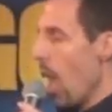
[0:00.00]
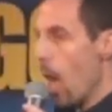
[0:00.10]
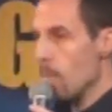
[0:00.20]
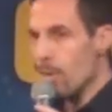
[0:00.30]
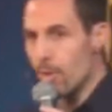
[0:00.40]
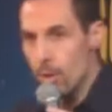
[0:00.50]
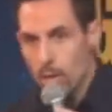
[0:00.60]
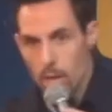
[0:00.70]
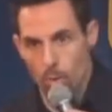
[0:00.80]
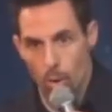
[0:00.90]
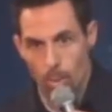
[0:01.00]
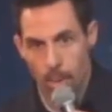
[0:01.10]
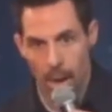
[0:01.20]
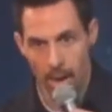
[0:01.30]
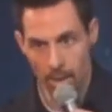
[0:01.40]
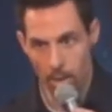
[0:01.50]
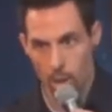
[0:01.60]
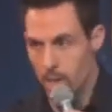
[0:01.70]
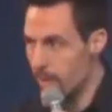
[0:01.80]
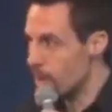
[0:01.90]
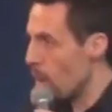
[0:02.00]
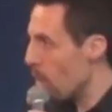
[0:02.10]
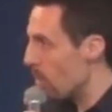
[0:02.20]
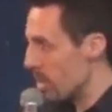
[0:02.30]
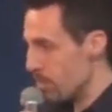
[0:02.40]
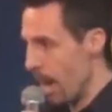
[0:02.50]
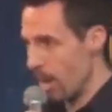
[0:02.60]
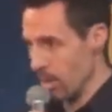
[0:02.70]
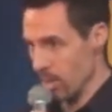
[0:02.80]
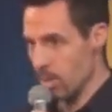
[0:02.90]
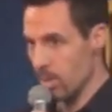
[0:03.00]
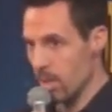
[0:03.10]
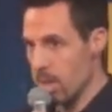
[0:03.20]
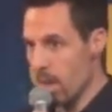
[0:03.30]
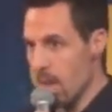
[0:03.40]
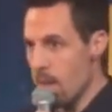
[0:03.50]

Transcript: I'm a 30-year-old man living at home with his parents.